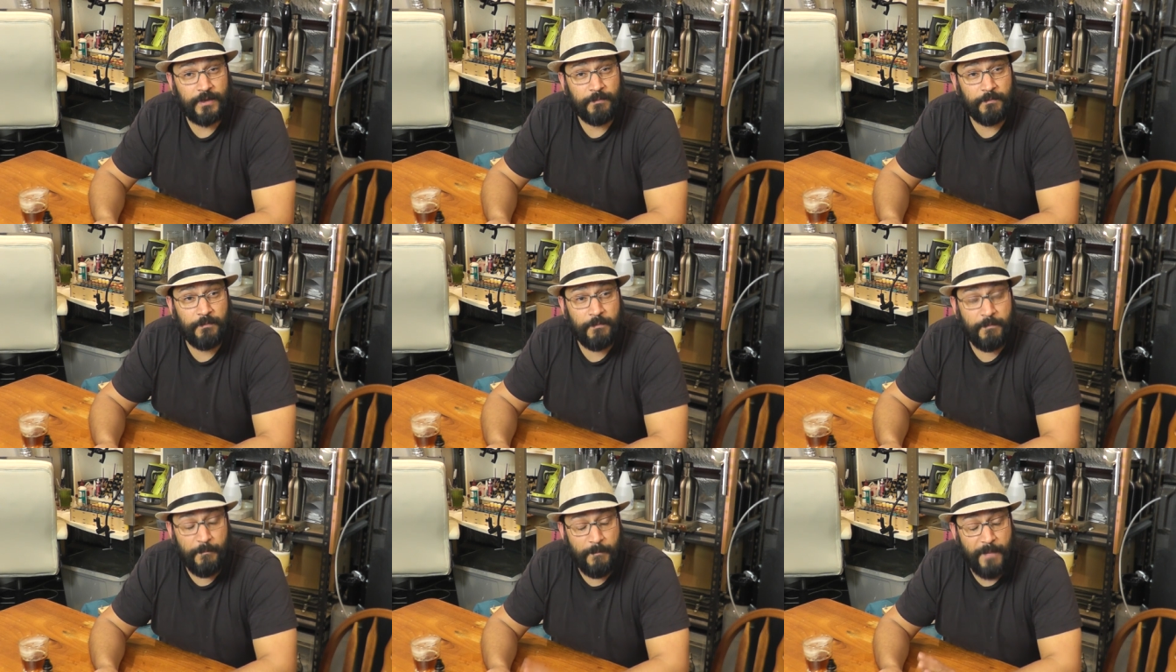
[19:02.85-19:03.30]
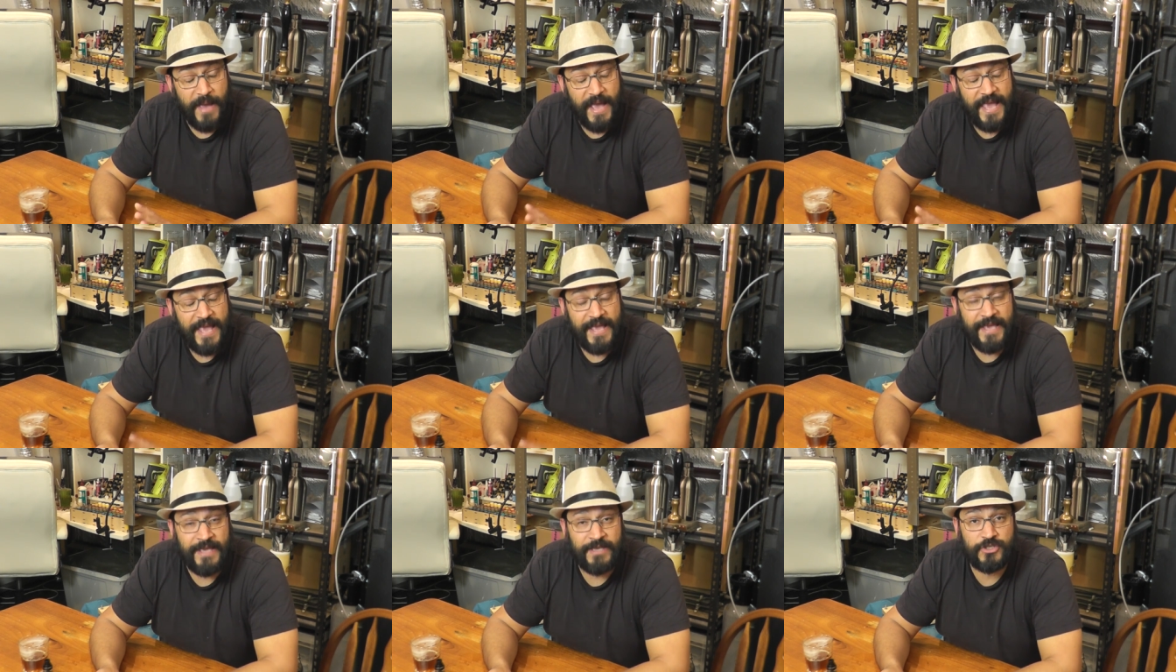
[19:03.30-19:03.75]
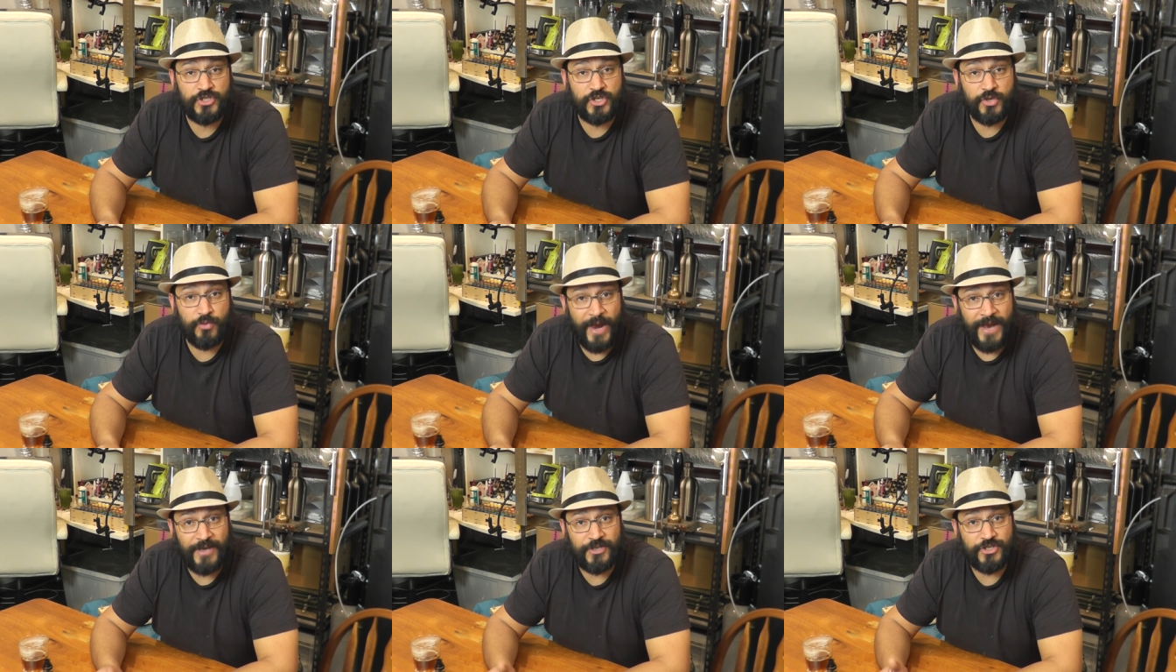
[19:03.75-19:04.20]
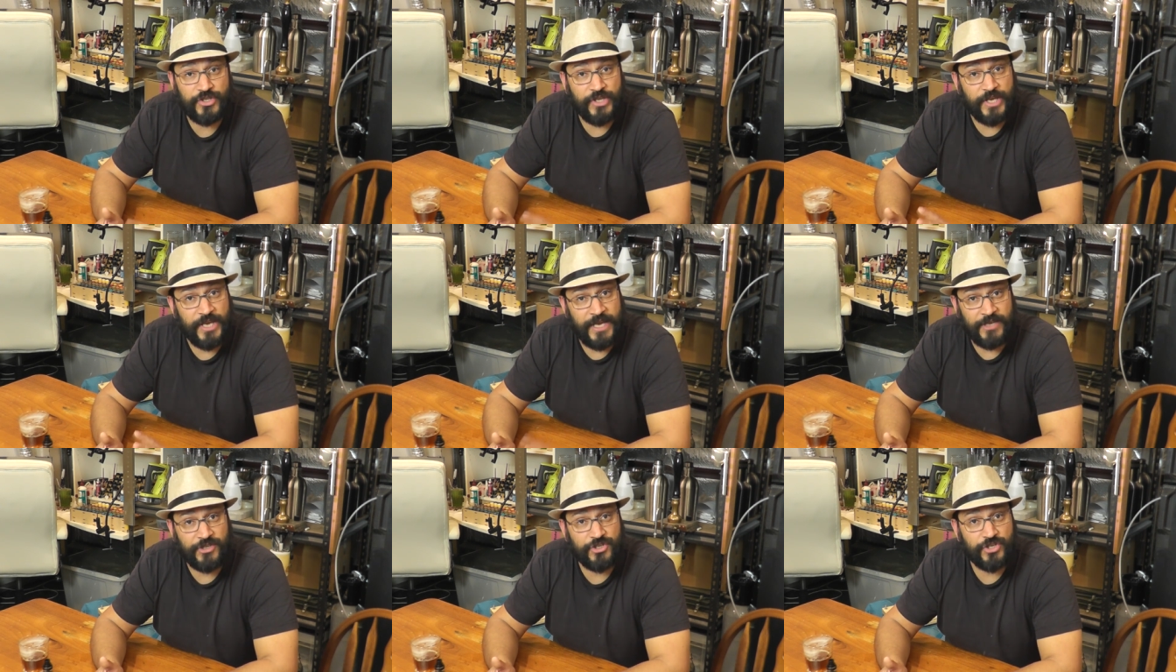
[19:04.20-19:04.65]
may scratch
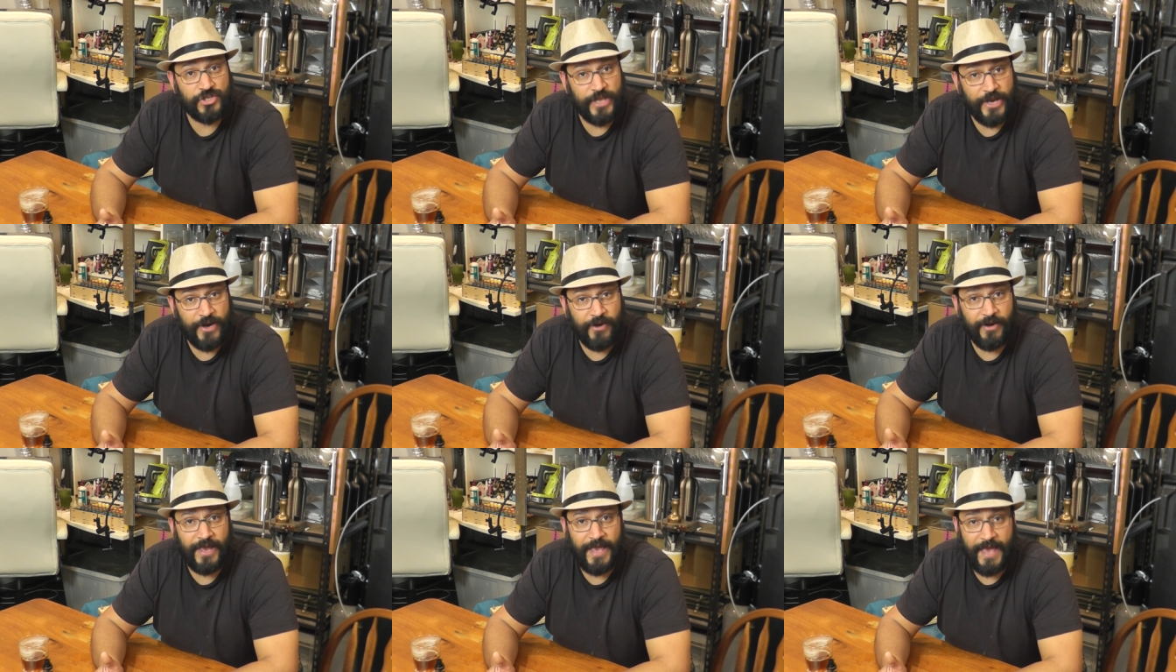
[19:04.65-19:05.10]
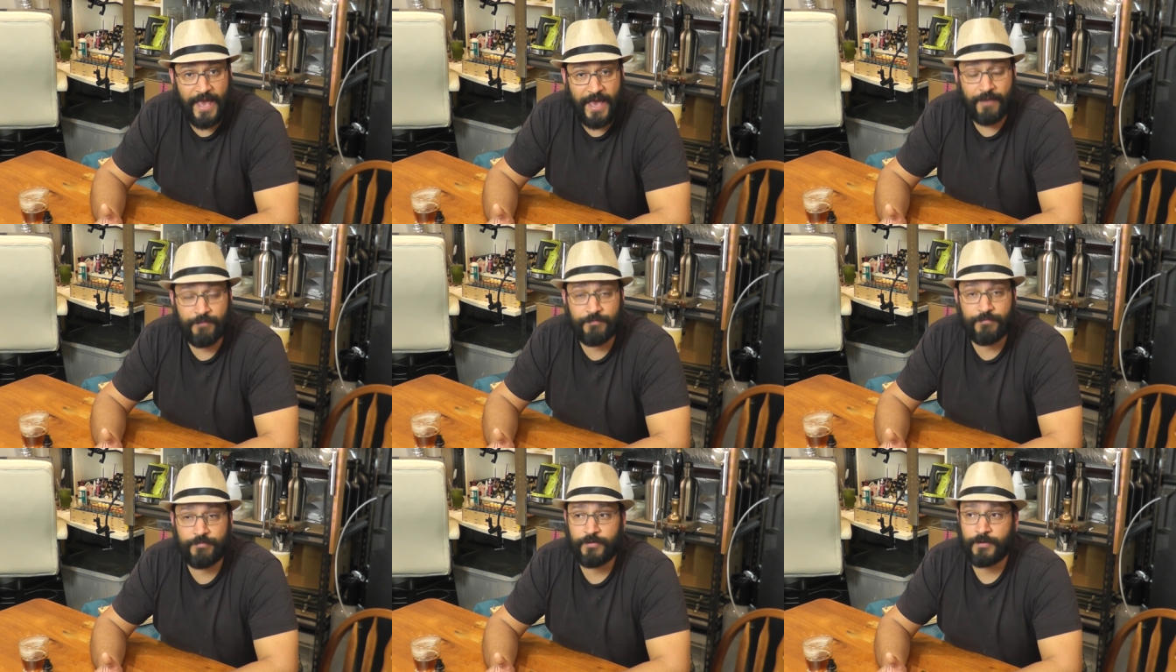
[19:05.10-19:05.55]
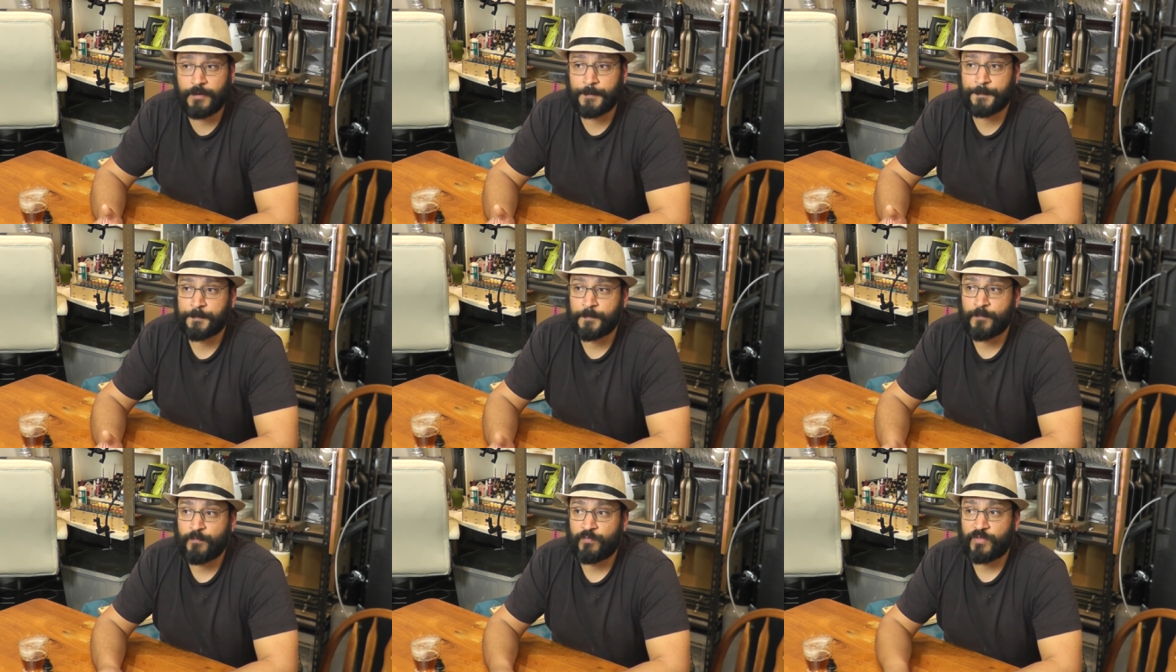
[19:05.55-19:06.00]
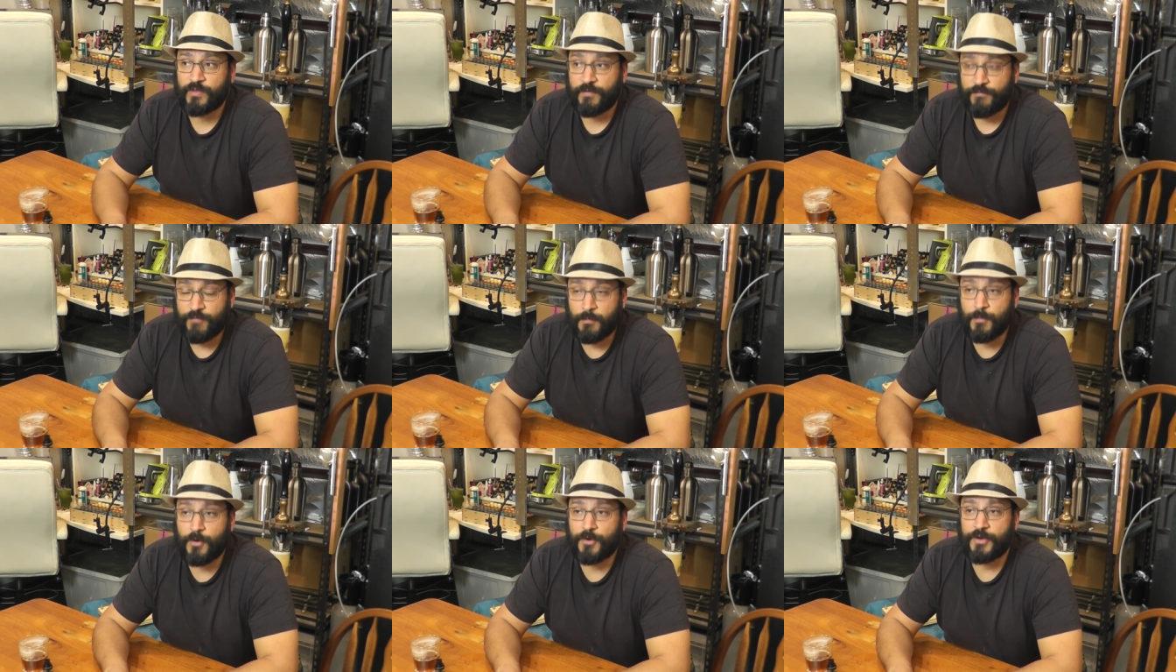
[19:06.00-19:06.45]
the itch that I have
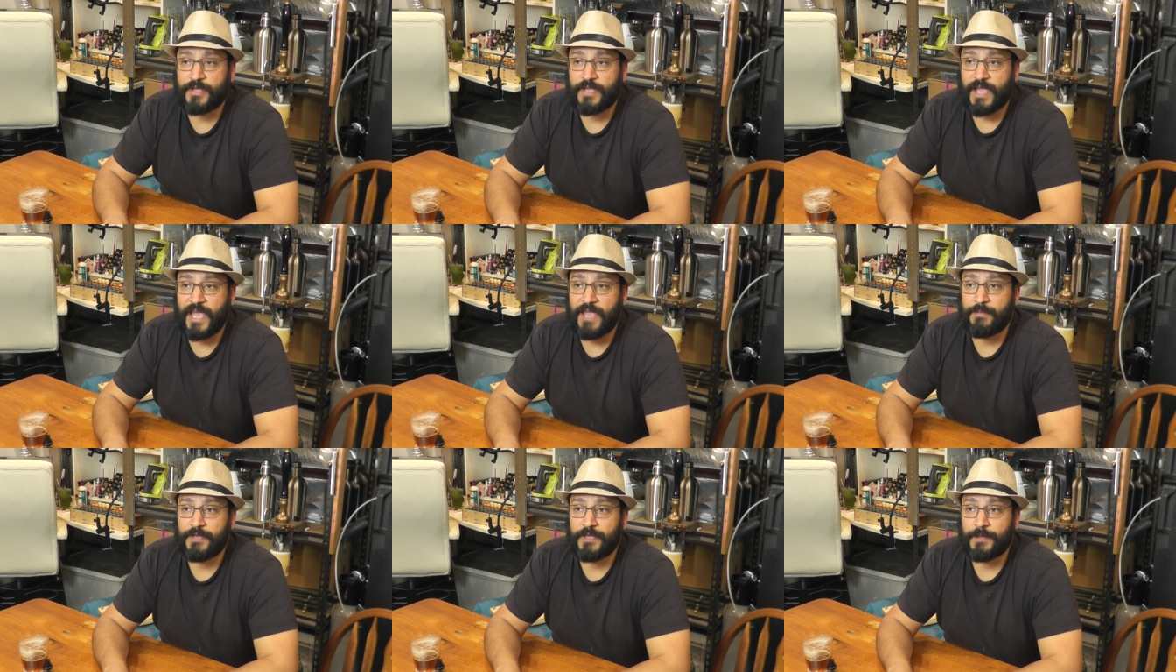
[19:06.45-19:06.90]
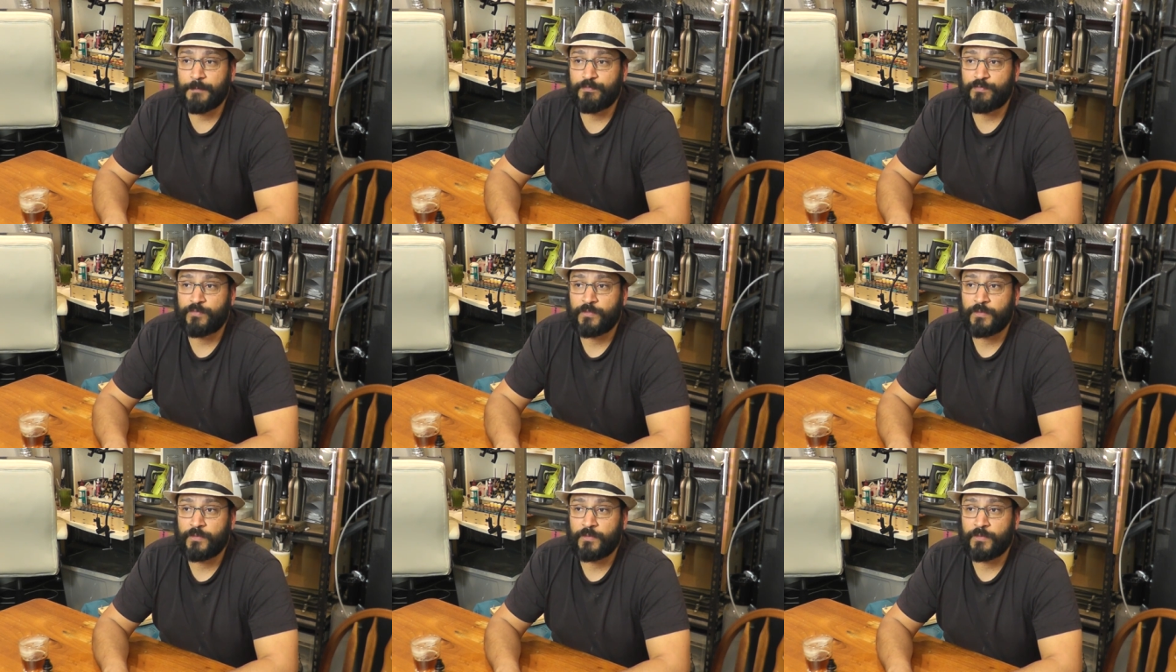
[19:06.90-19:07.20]
for modern gaming.